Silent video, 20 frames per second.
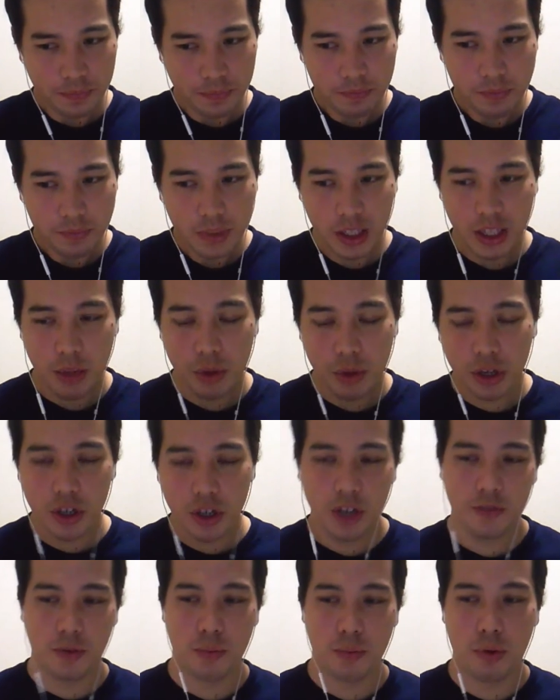they were good
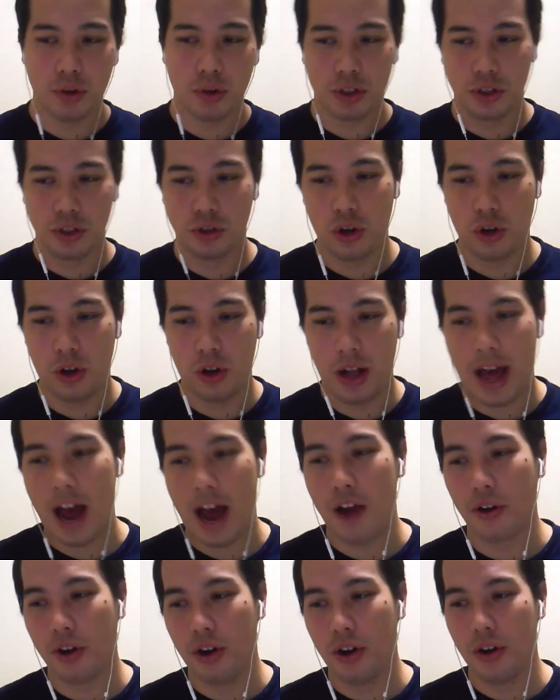for both control,
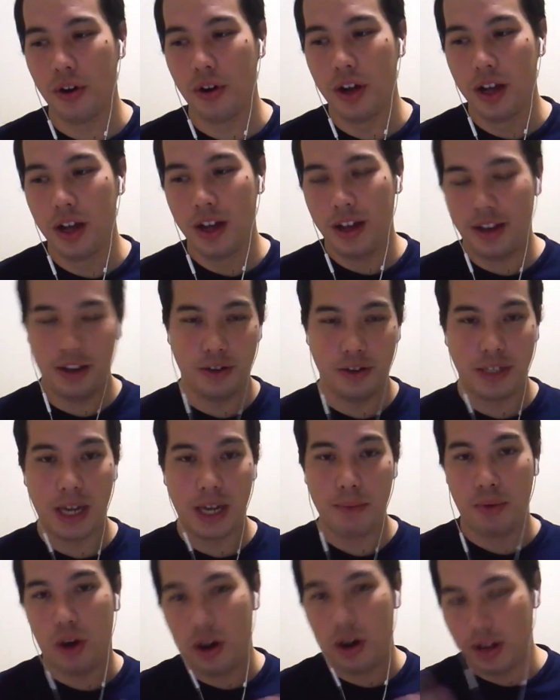aggro, you know,
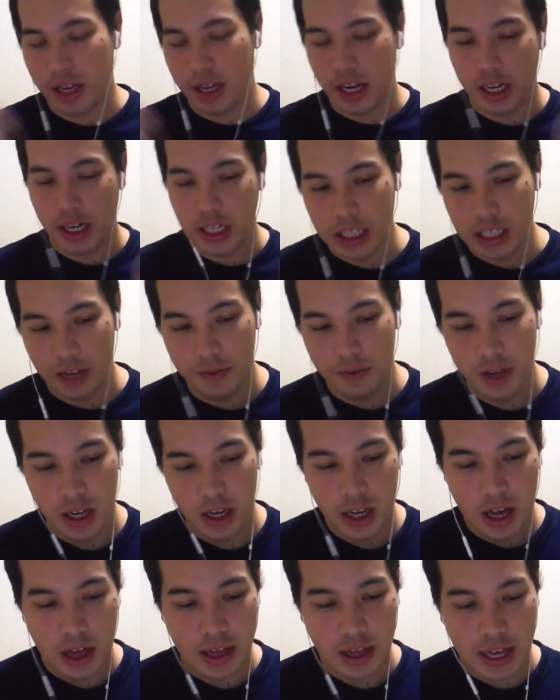tempo, all that kind of stuff,
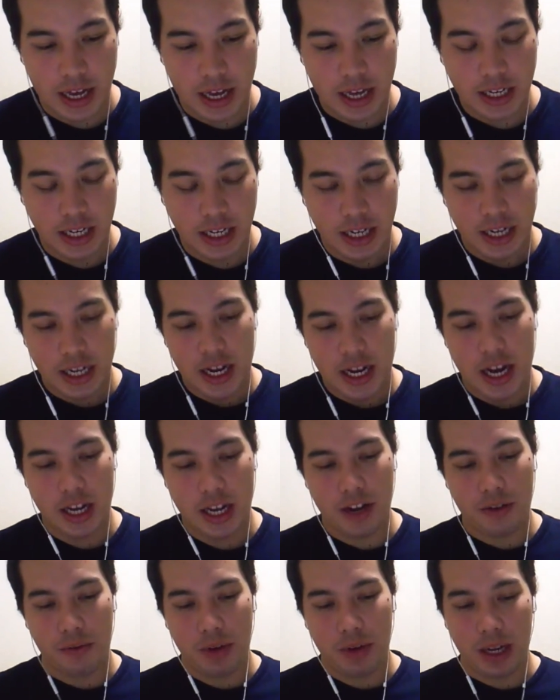that it
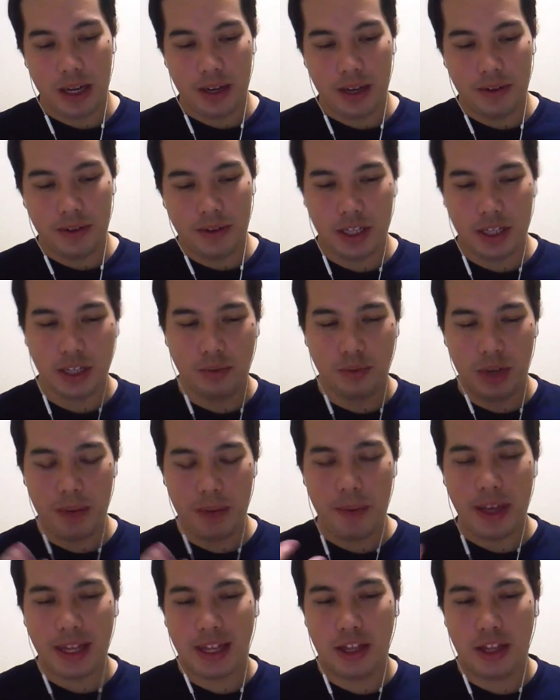doesn't really
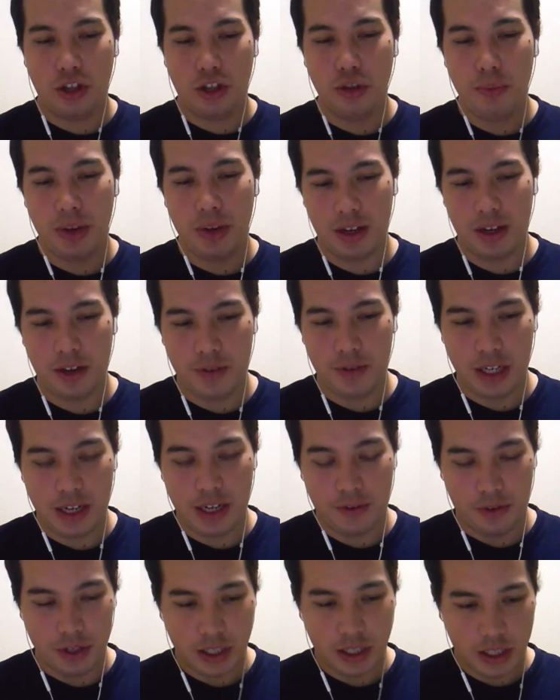make too big of a
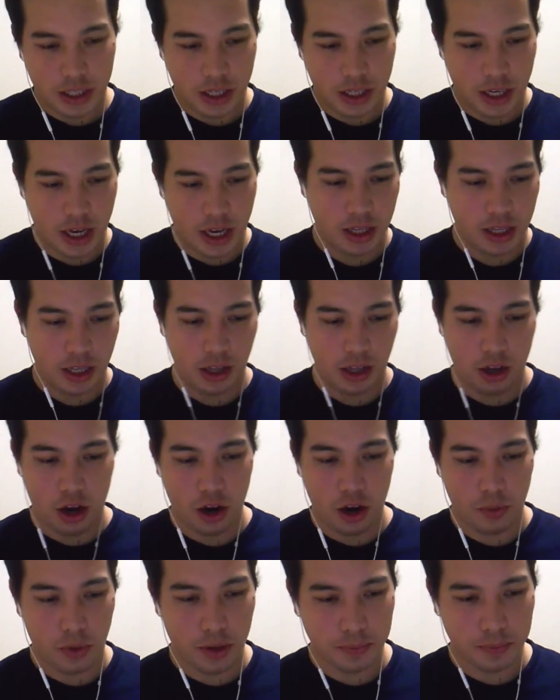difference in the
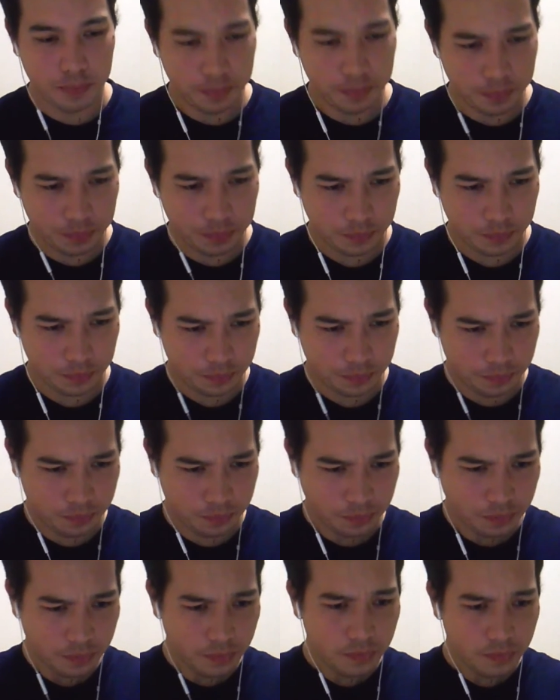long run.
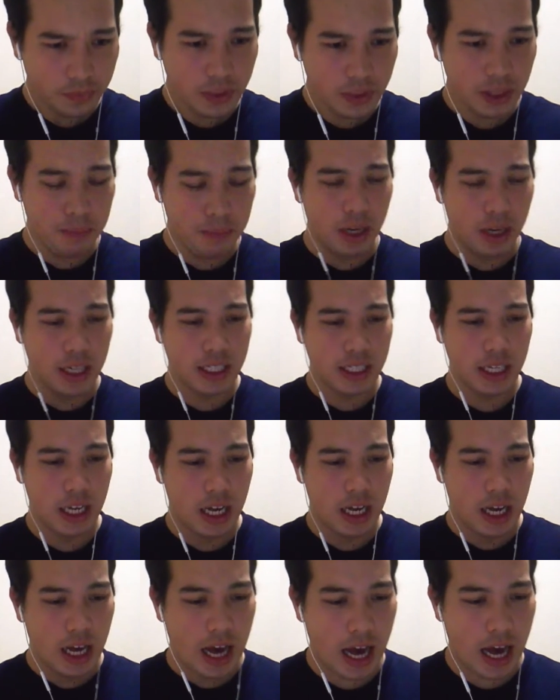But
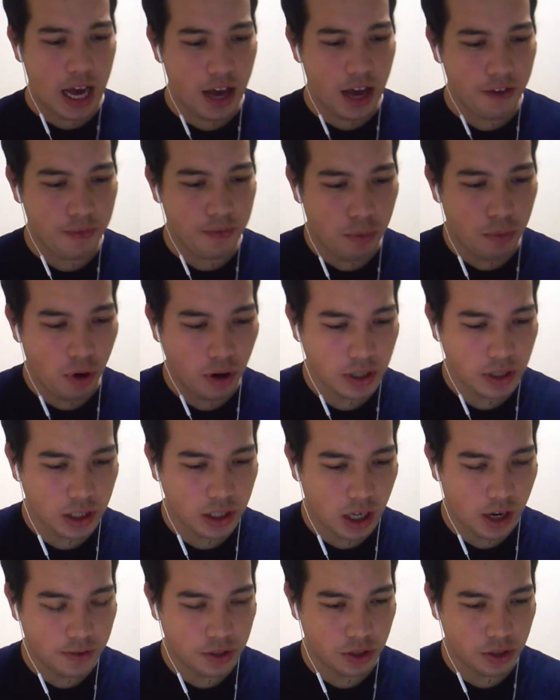I have marked
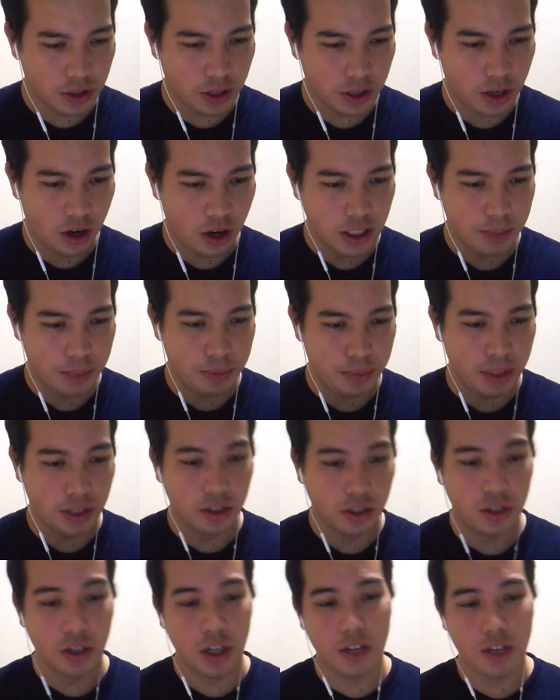off certain cards as being
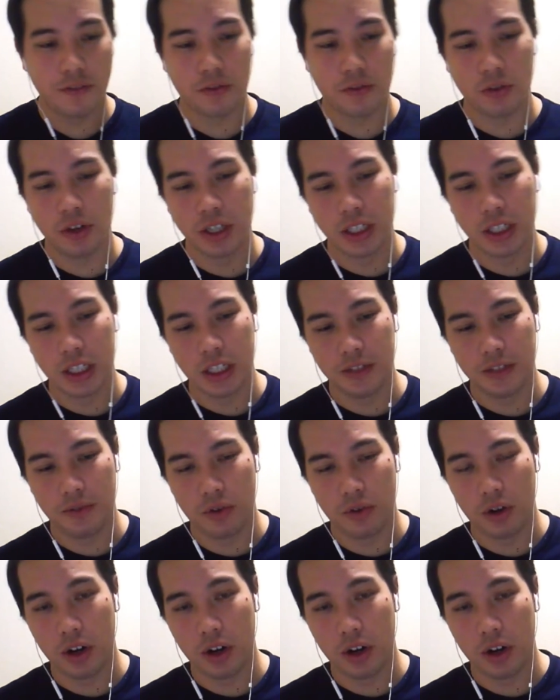good, for instance, for